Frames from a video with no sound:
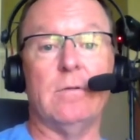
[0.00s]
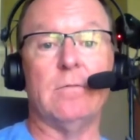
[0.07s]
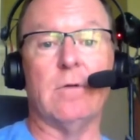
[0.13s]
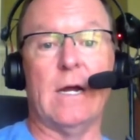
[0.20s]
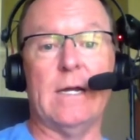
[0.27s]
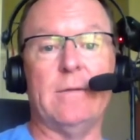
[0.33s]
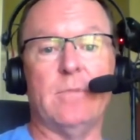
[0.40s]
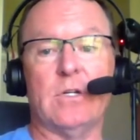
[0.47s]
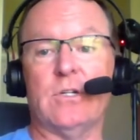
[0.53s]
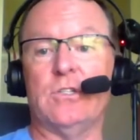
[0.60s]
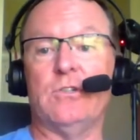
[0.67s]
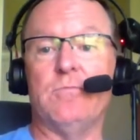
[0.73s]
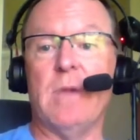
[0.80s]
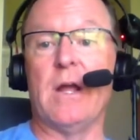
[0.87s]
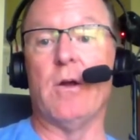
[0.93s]
right? Because
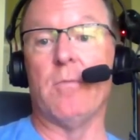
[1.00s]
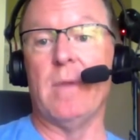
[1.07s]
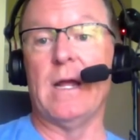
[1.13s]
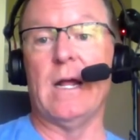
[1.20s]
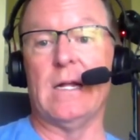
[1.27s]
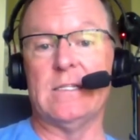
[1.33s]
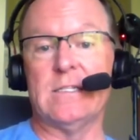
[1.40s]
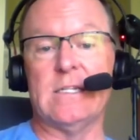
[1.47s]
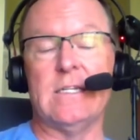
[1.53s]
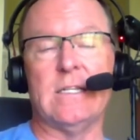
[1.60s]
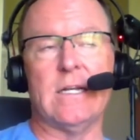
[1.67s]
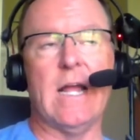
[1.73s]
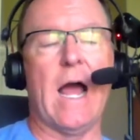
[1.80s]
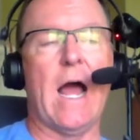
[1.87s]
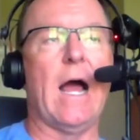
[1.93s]
you may or may not see
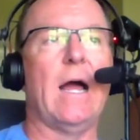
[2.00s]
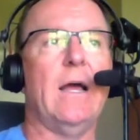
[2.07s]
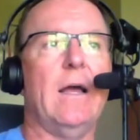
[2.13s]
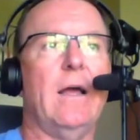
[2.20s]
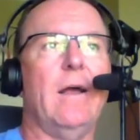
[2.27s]
the guy.